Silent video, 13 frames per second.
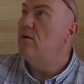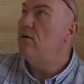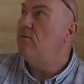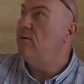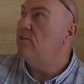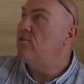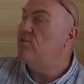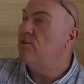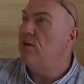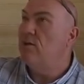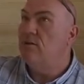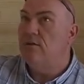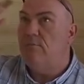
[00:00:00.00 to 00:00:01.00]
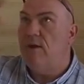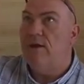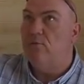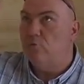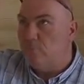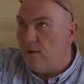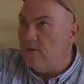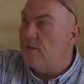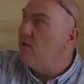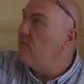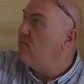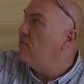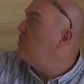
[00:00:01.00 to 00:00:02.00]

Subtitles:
I've had to take the panels back down from